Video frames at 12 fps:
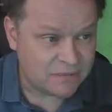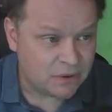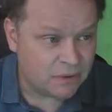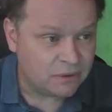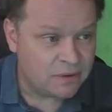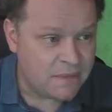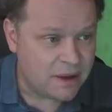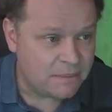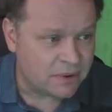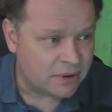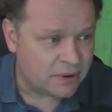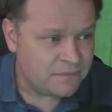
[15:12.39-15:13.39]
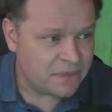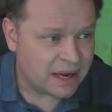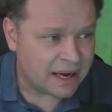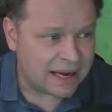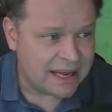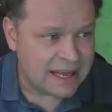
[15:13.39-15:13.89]
Well, remember,
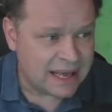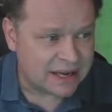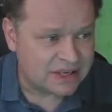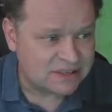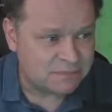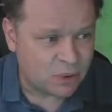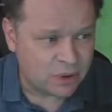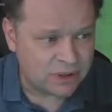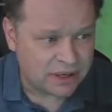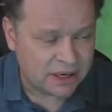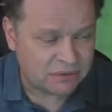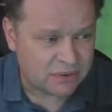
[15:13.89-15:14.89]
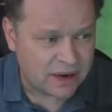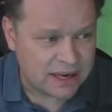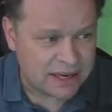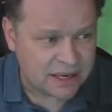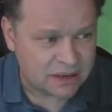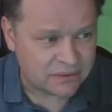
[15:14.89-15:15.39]
I exported it right here.